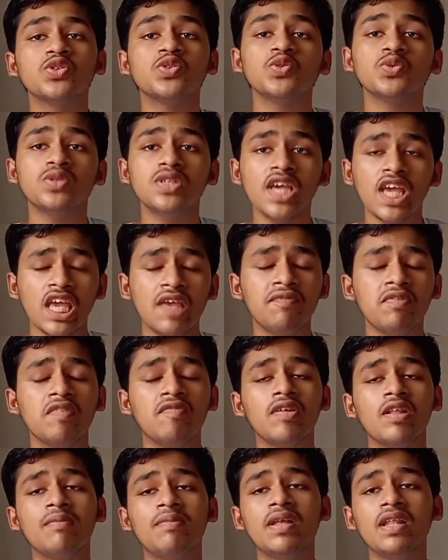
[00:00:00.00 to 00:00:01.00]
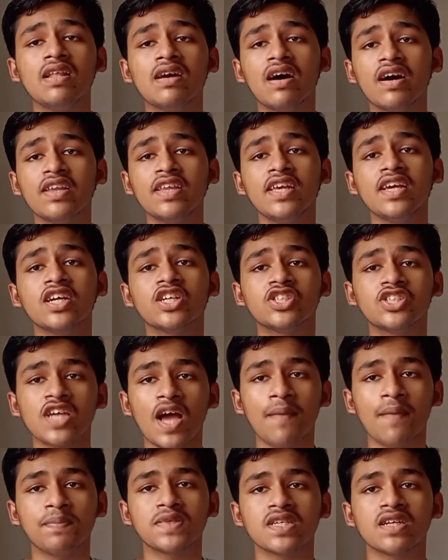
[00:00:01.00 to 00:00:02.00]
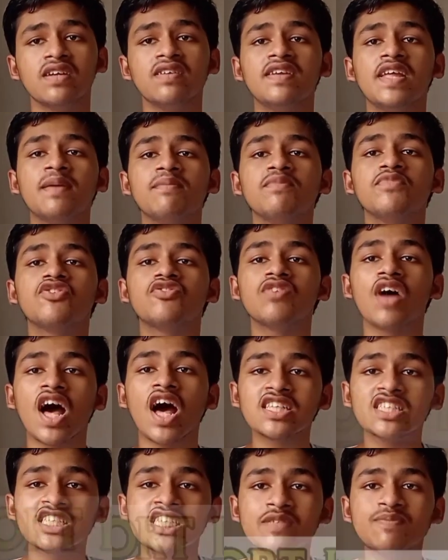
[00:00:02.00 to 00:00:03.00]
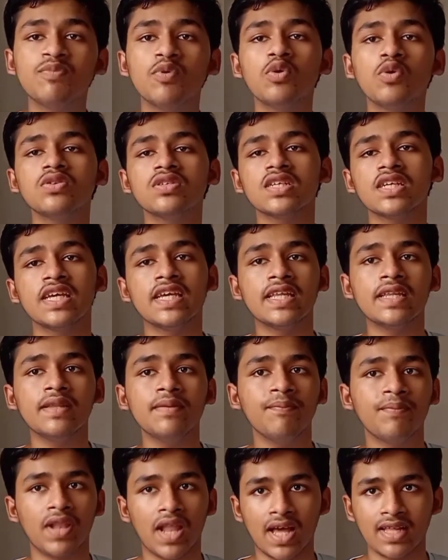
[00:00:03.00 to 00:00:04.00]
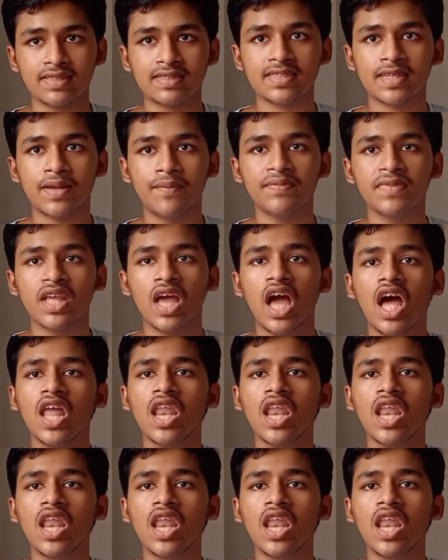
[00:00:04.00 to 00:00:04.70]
So today we will be learning a chapter named Transport in Plants.